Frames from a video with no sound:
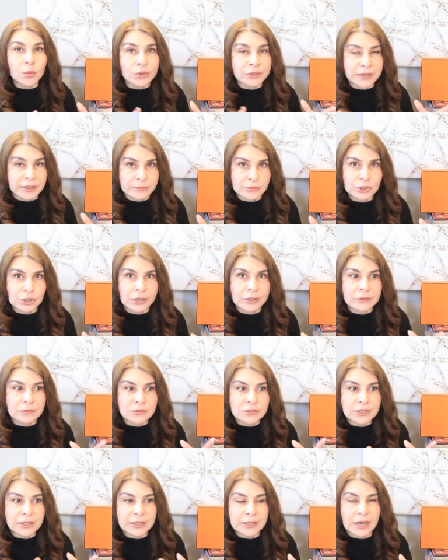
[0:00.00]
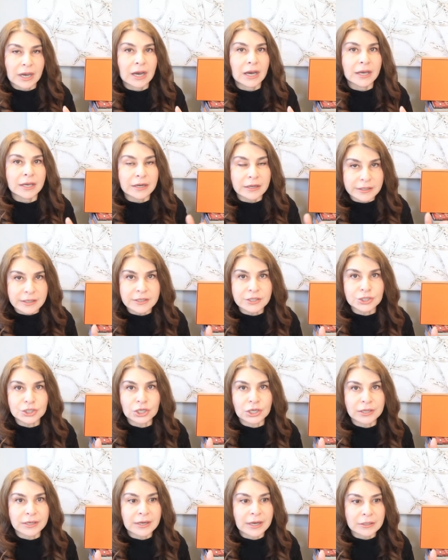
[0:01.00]
what I'm trying to say, I
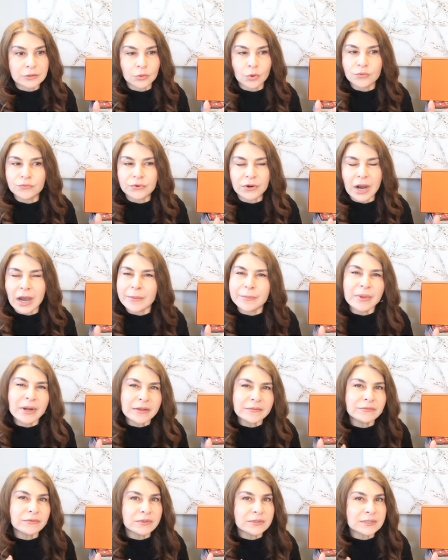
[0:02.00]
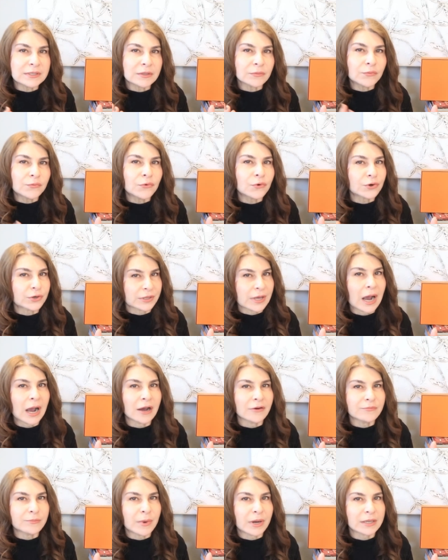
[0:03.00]
literally got offer, I believe within
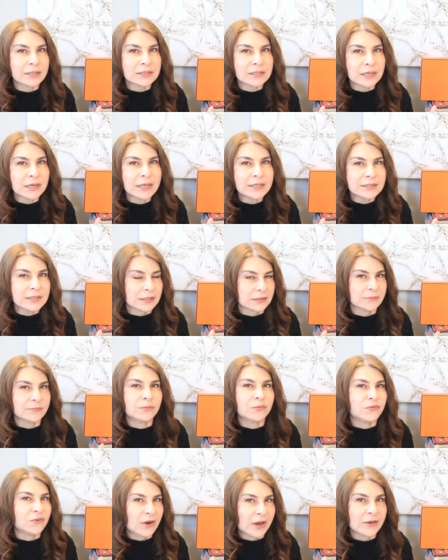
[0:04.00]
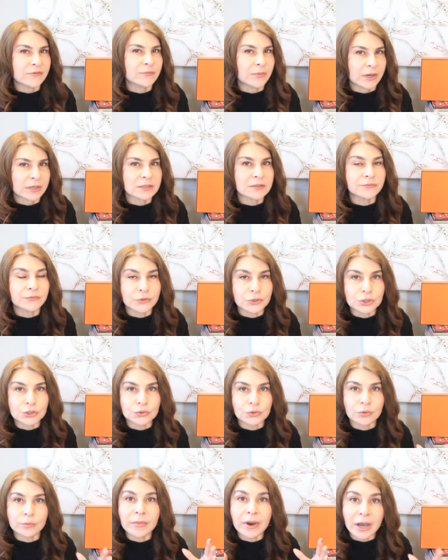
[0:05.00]
4.5 months, less than 5 months for
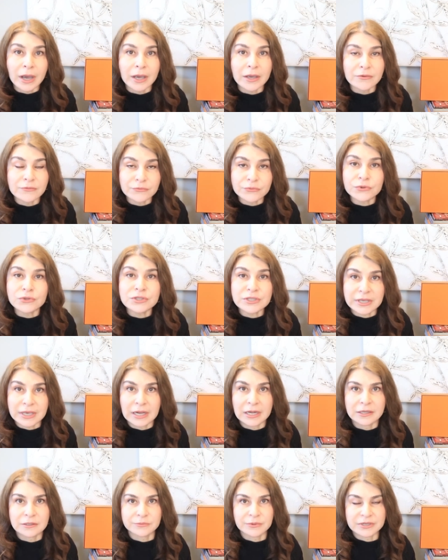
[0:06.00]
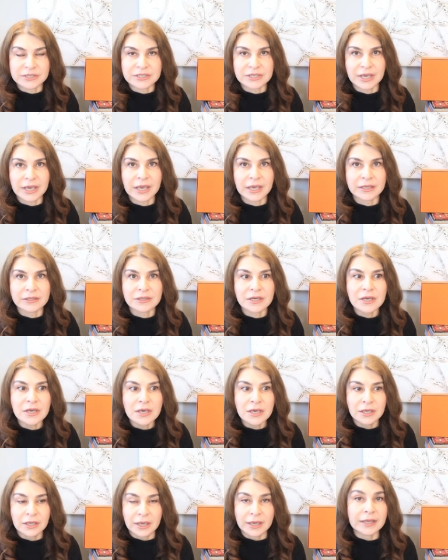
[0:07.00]
sure, my first Kelly 28.
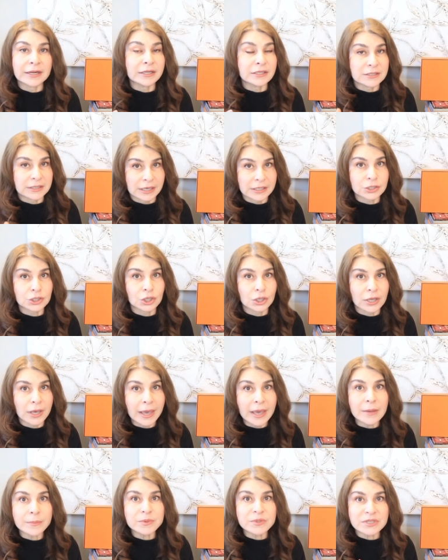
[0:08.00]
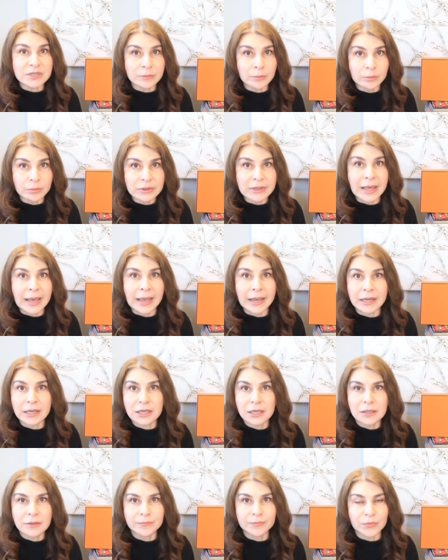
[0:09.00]
And it's actually Epsom
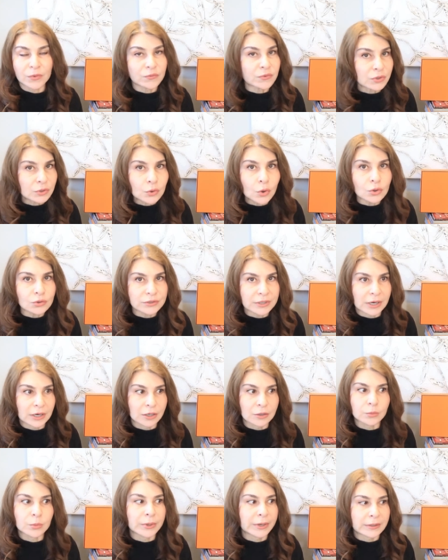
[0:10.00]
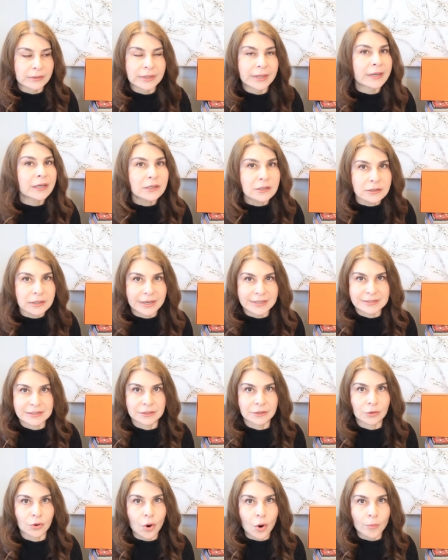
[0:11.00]
black with gold hardware, like
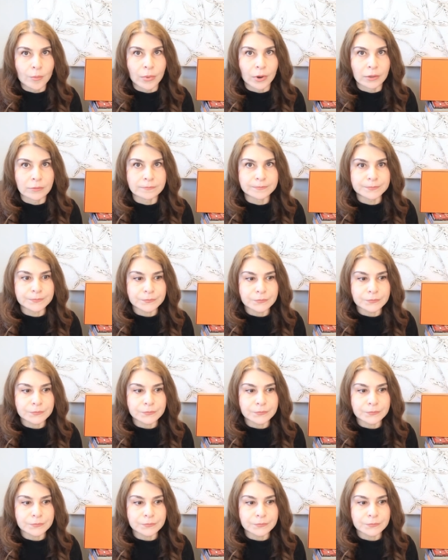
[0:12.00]
classic combo.